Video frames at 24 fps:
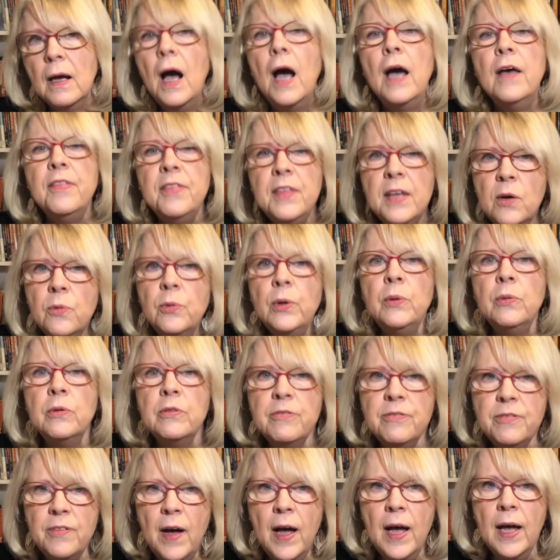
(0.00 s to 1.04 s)
I think we would
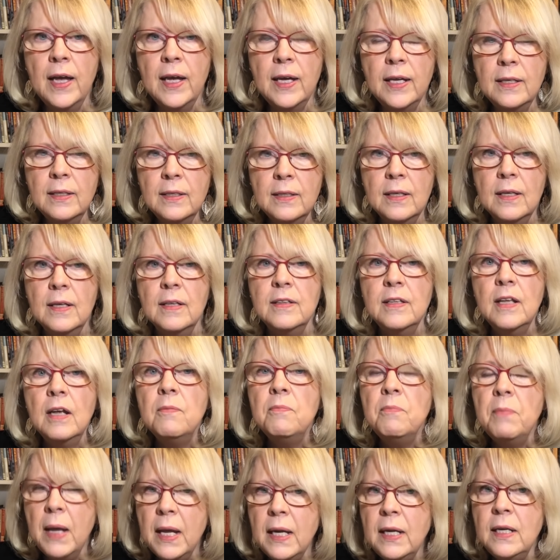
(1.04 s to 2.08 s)
find that
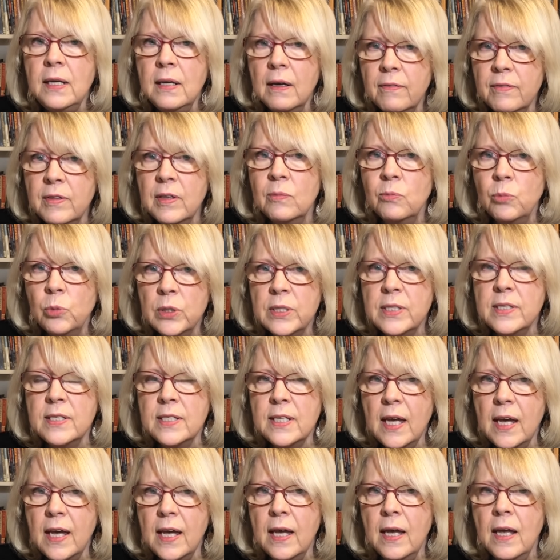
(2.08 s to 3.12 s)
many of them would
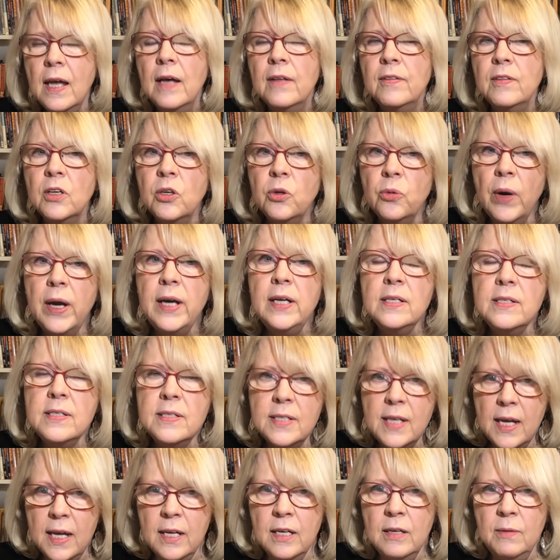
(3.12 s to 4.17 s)
say the
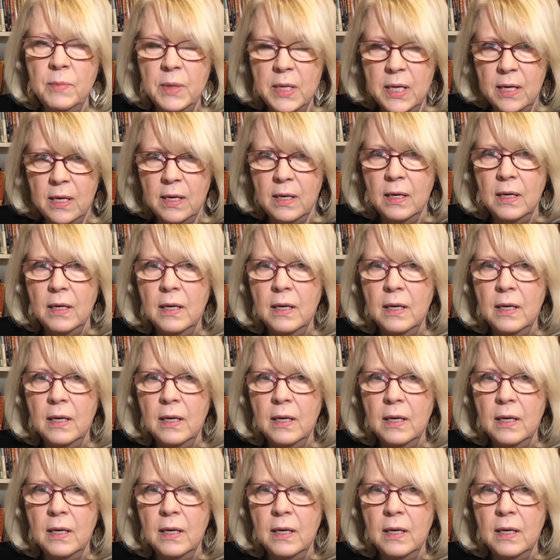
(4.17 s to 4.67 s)
greatest enemy